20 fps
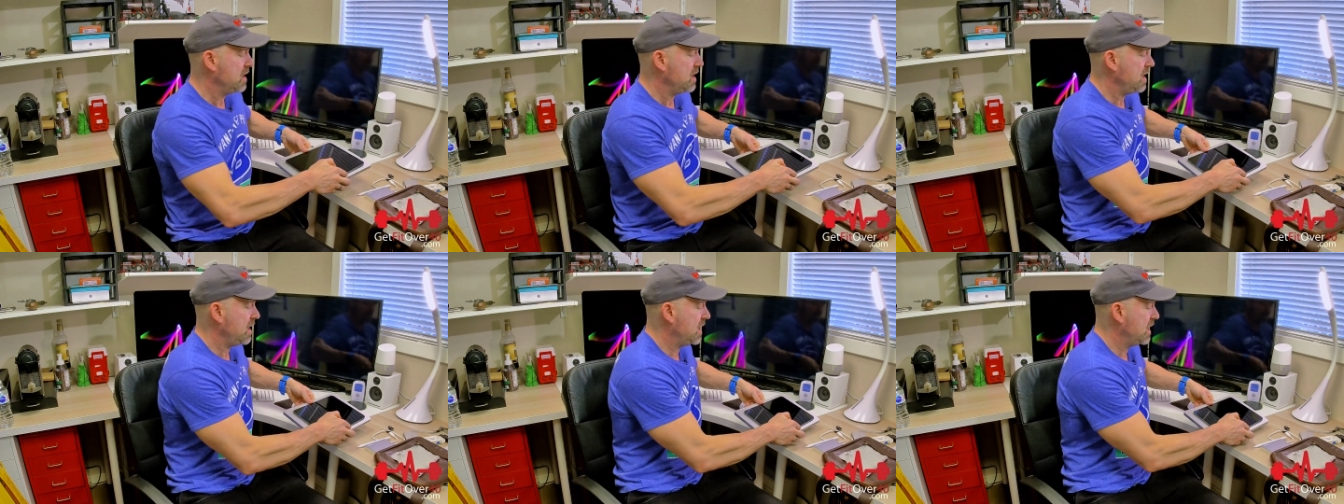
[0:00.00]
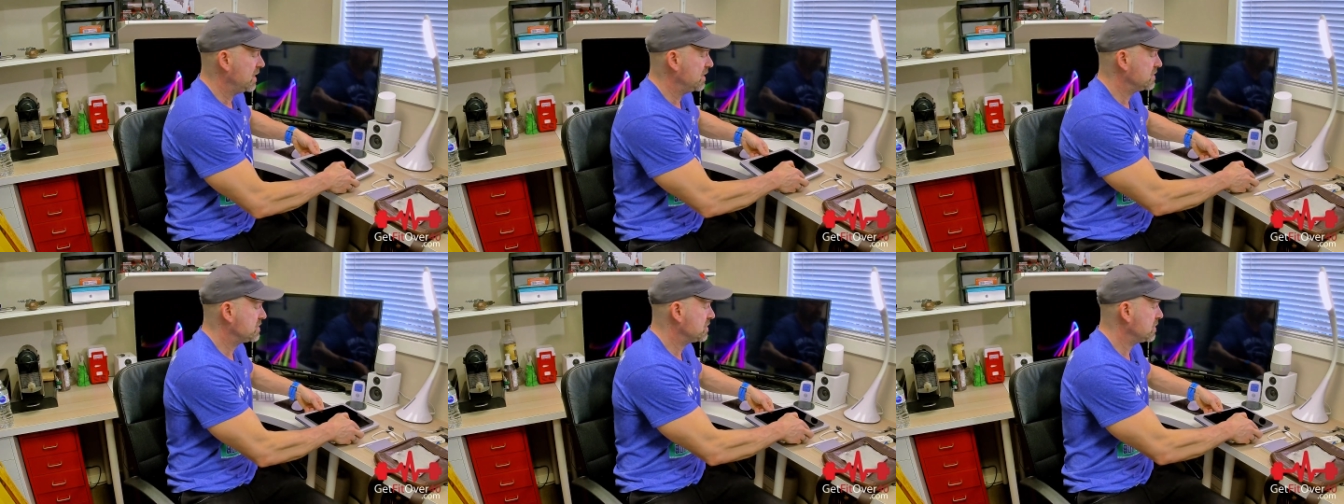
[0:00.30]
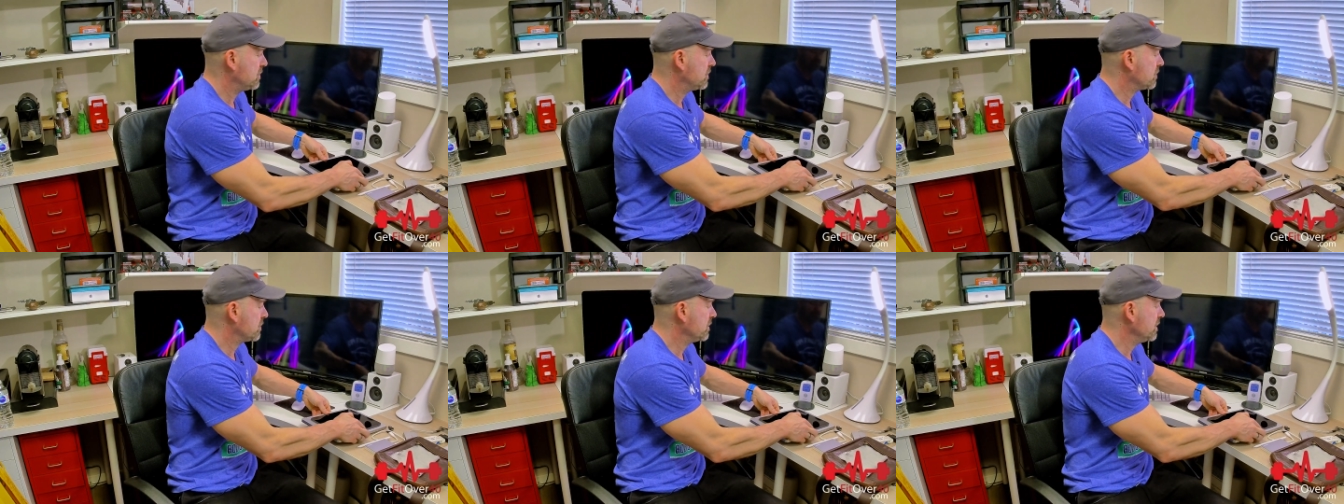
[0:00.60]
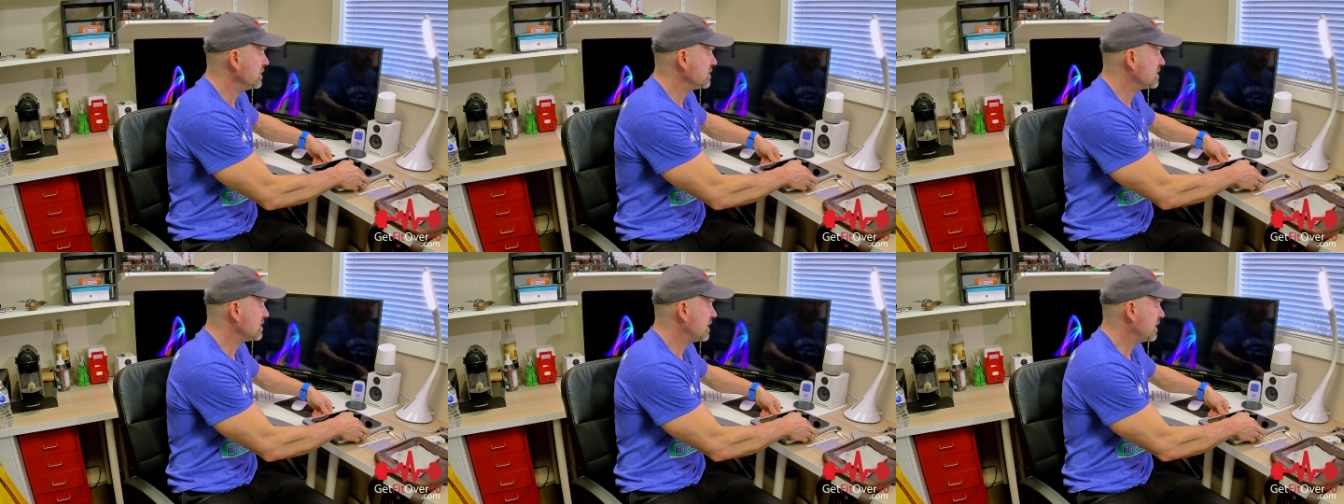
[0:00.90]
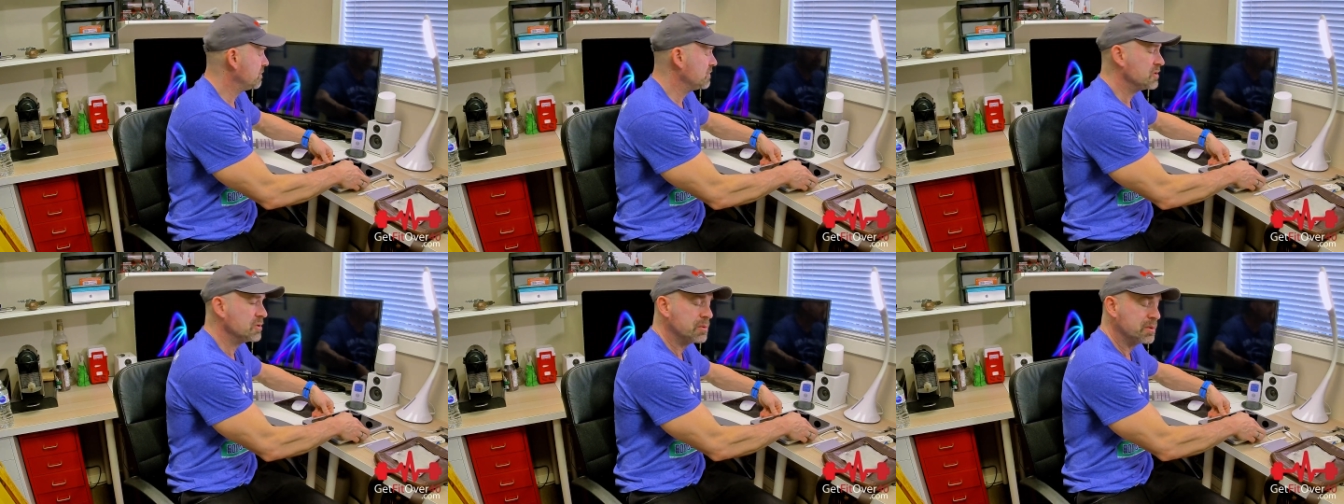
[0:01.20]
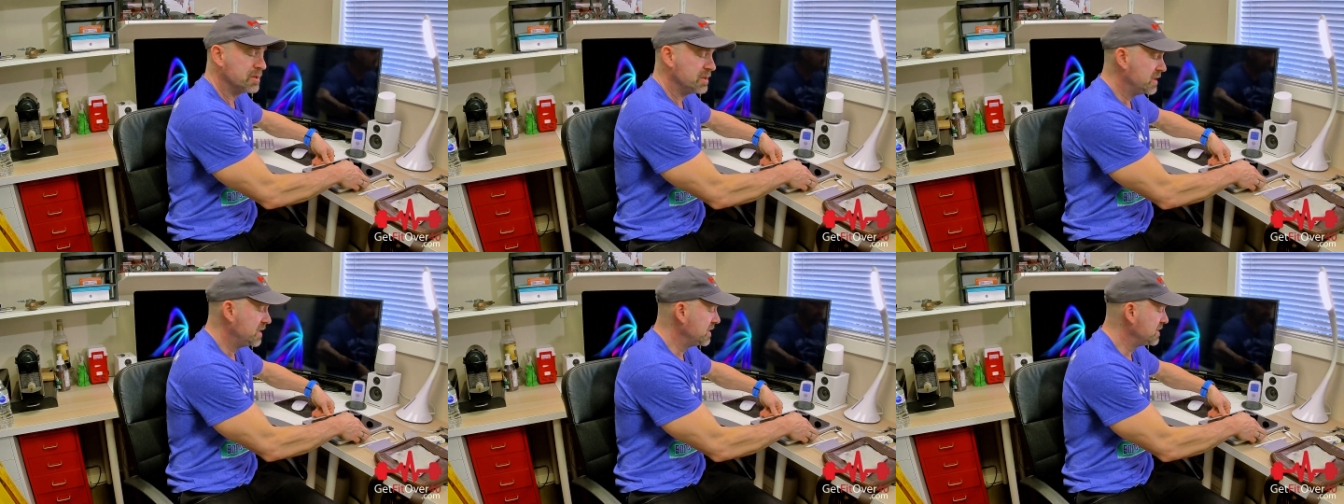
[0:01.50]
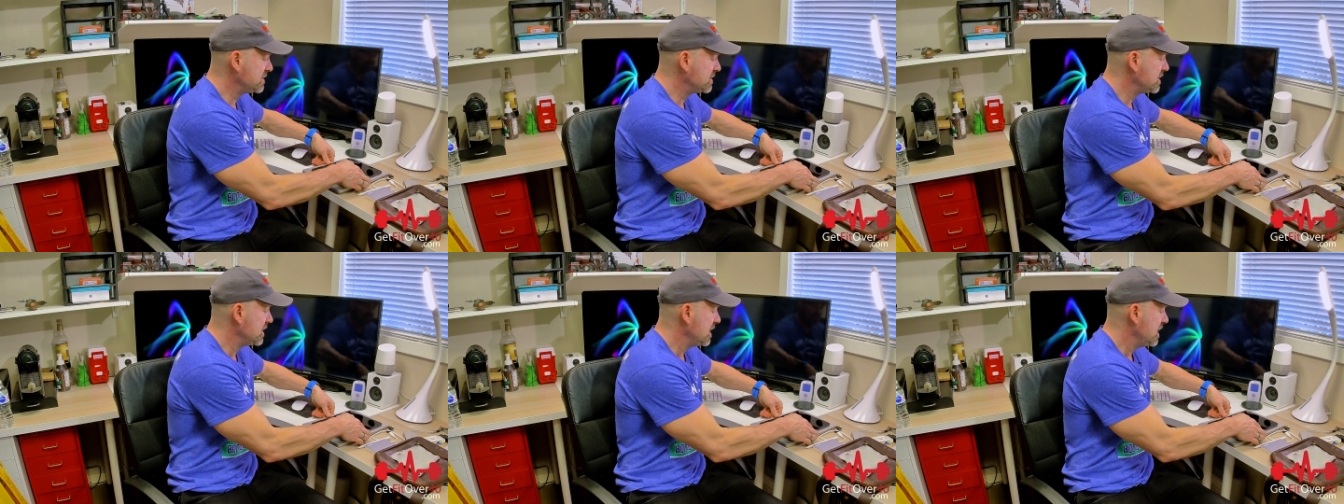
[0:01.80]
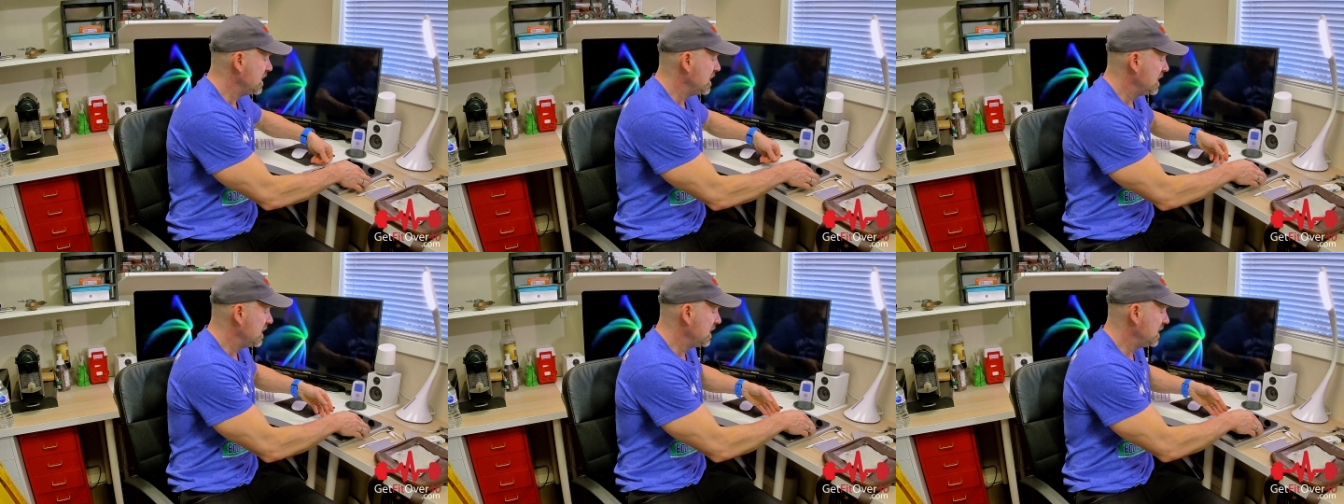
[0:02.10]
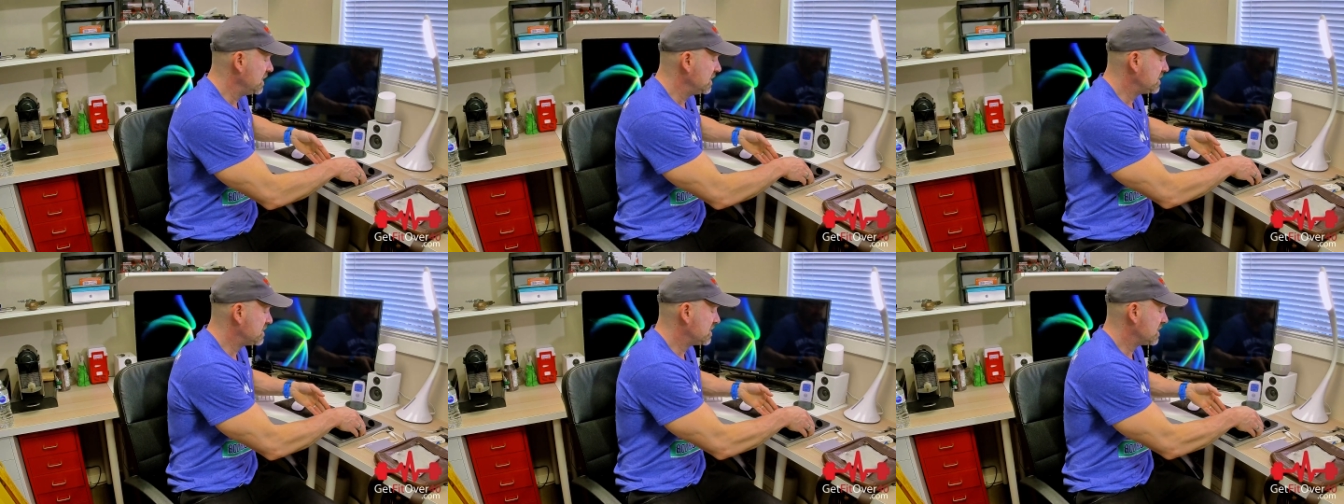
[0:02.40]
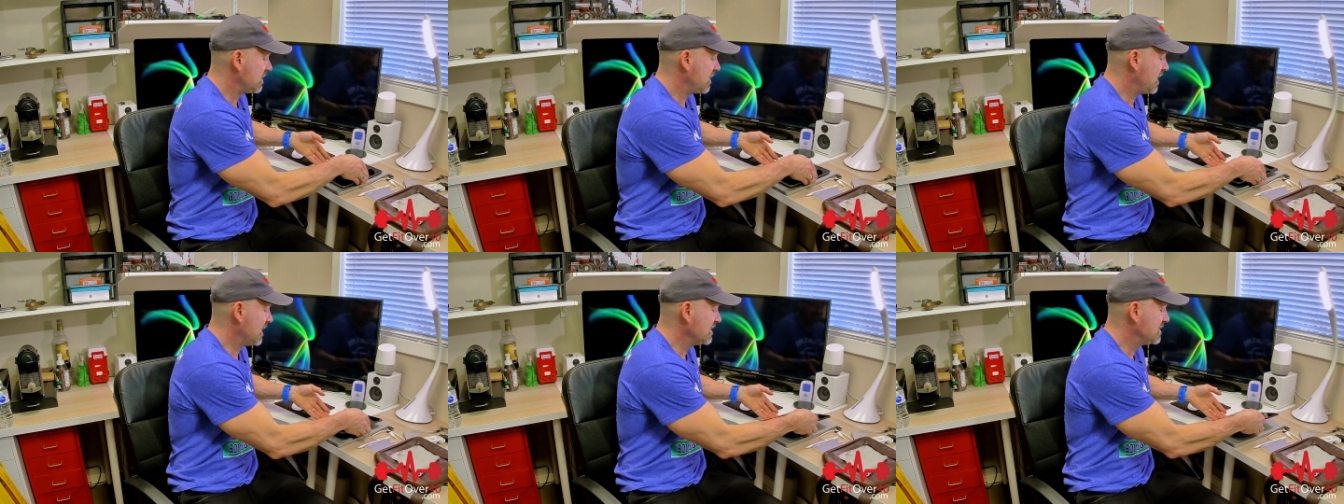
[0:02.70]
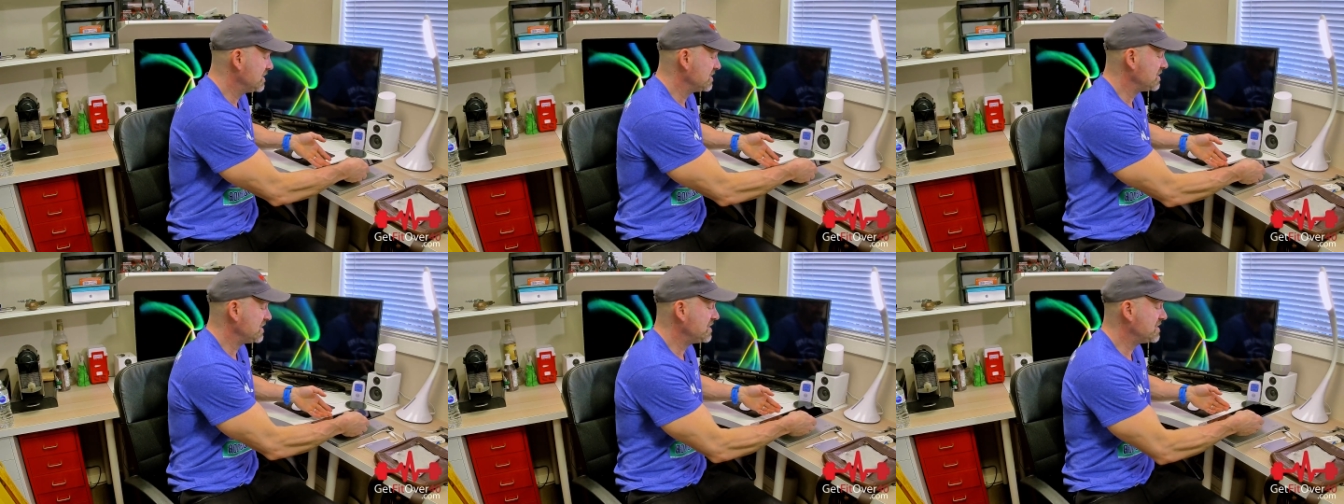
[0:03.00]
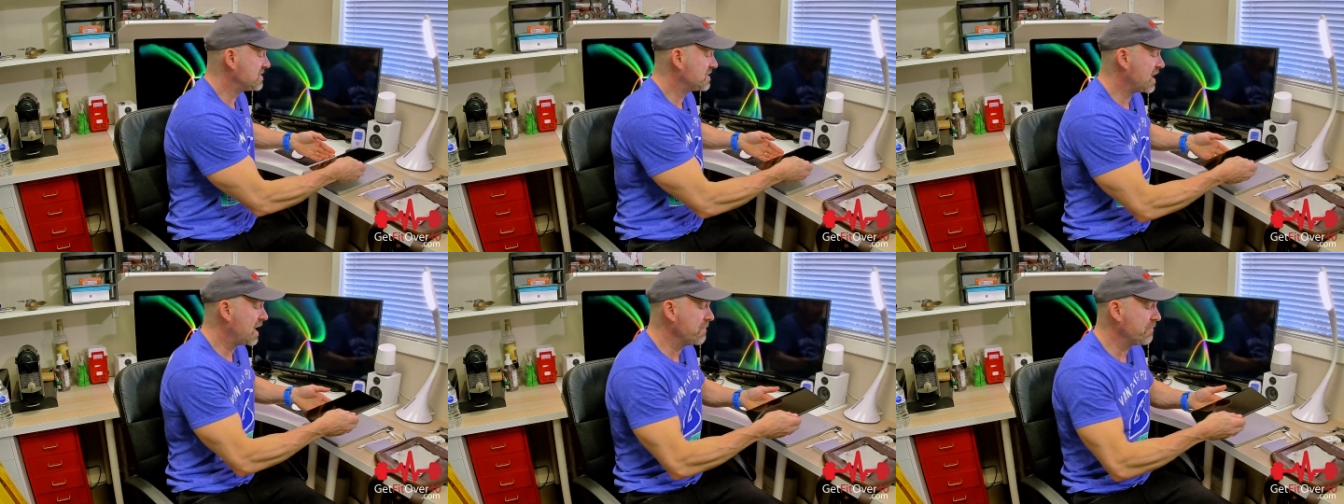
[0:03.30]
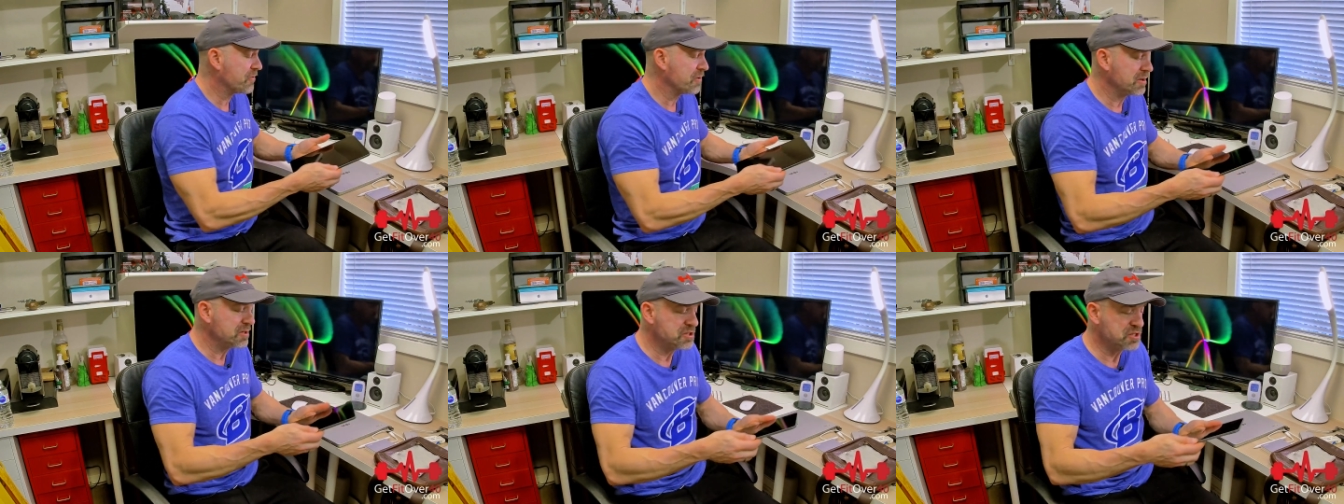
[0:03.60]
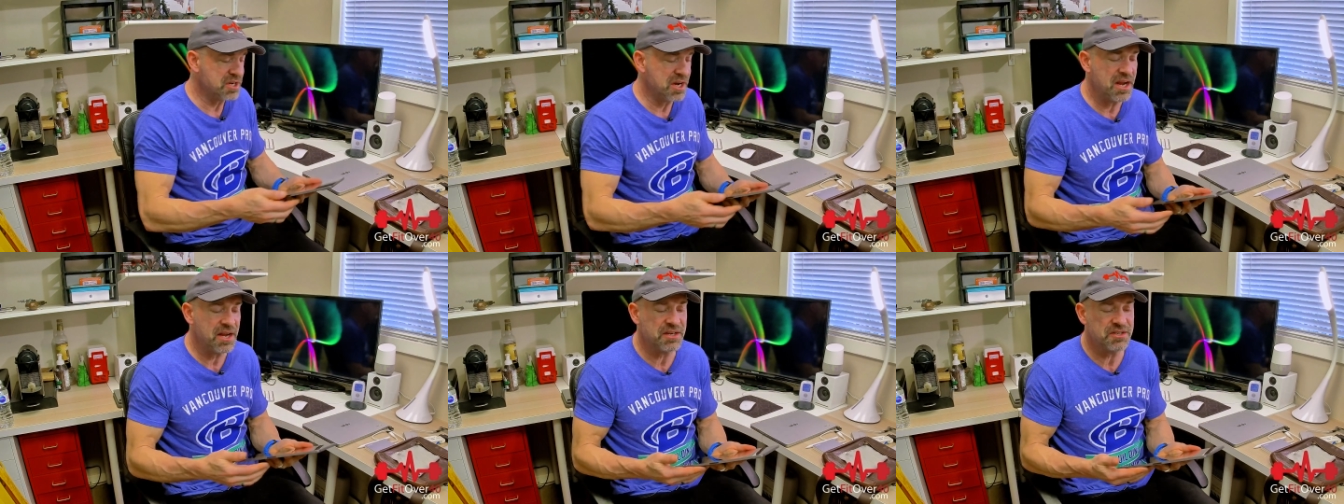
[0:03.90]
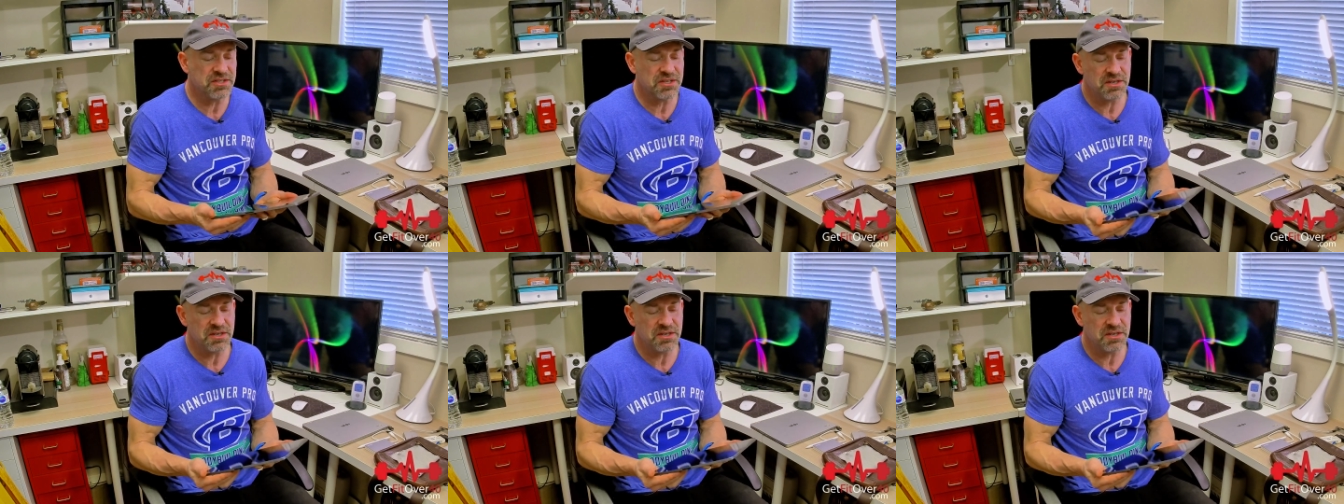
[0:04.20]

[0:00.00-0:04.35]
And so the reason I'm doing this is just it's time for a change.